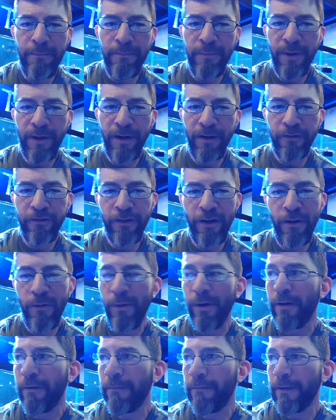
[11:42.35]
But our
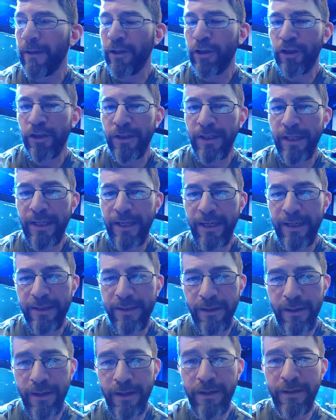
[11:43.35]
saltwater fish, they get
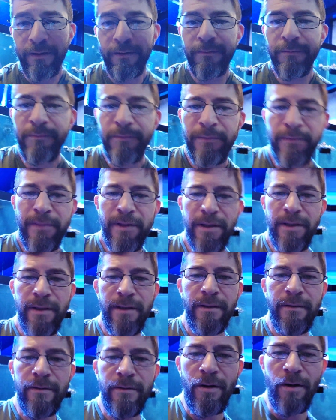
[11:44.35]
done
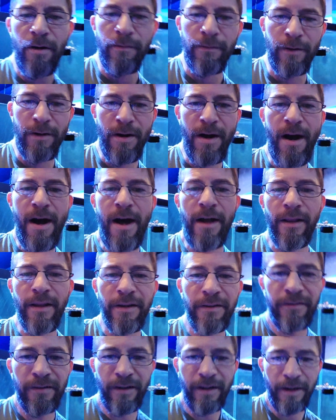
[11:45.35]
over in
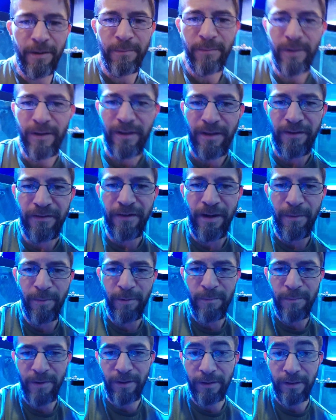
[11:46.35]
Hollis in a completely
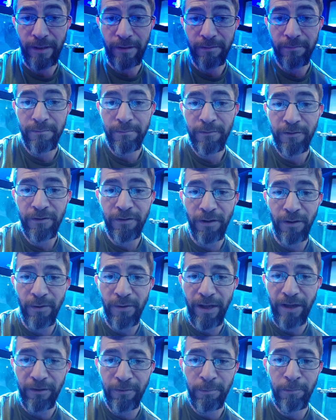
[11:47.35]
separate building. So
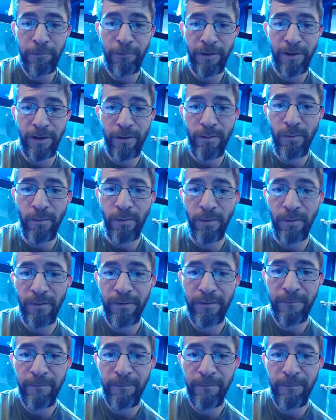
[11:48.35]
that's pretty cool.